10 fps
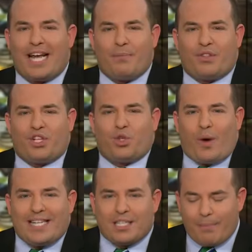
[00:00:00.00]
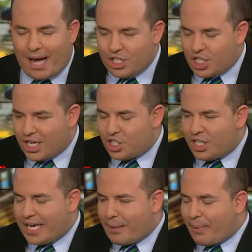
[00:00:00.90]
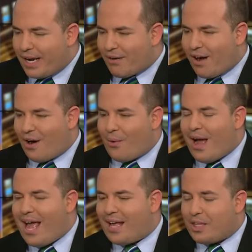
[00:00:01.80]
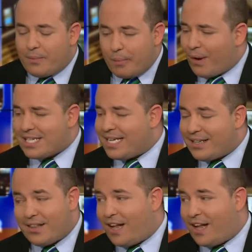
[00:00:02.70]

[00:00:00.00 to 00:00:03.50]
begin with the tweets about Judge Jeanine Pirro. The president